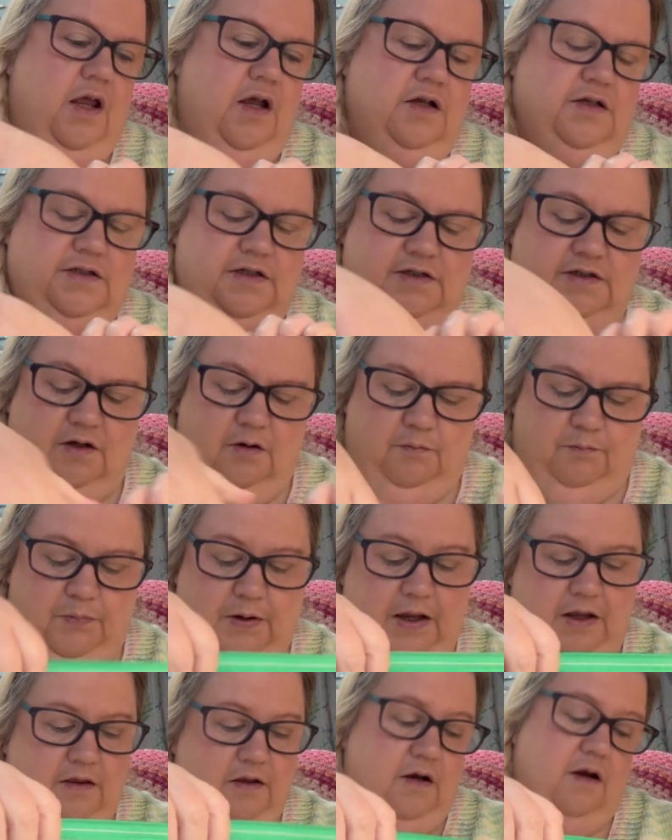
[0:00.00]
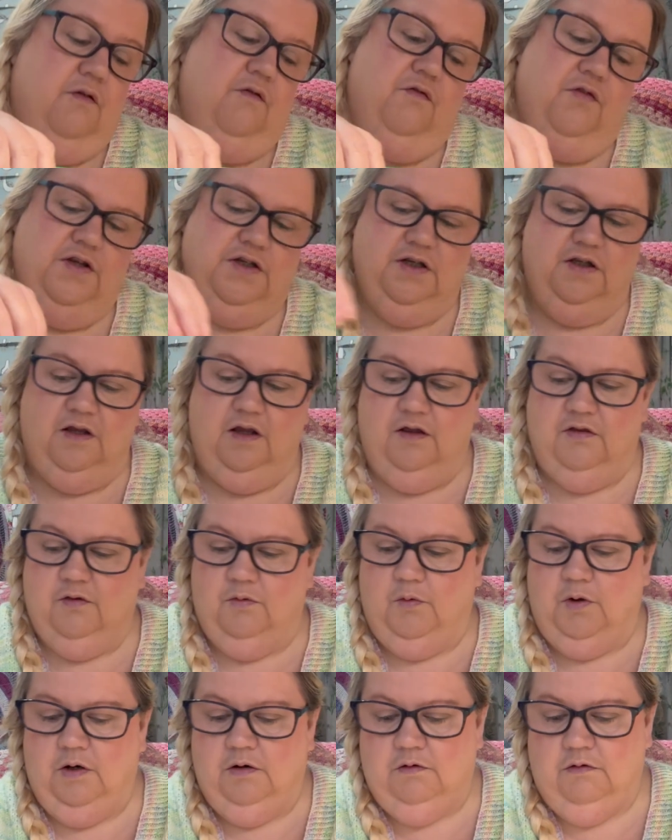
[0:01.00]
because they're so big. They don't fit in the other
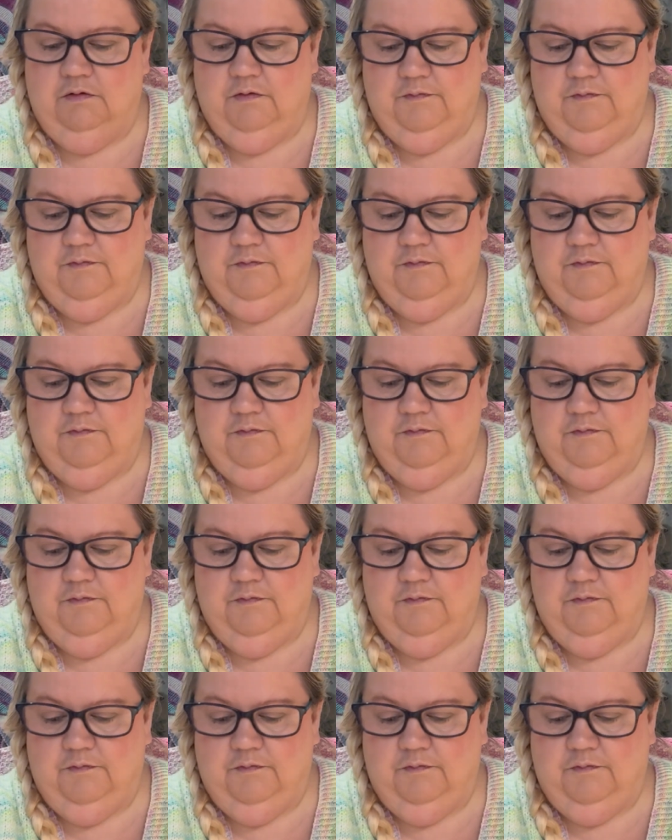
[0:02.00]
one.